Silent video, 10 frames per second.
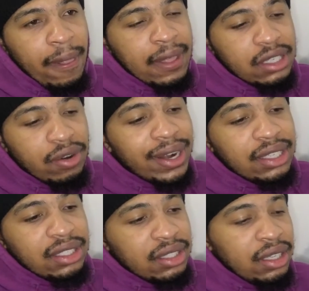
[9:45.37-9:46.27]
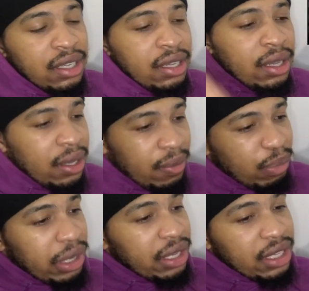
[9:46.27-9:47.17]
It's crazy,
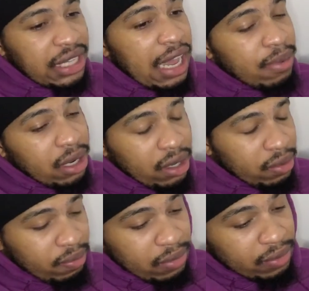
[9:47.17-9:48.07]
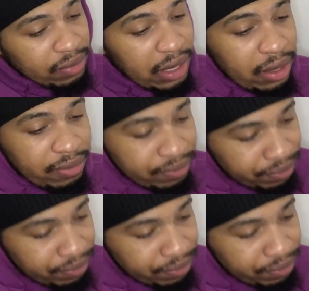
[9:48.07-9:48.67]
but it's happening. Yeah.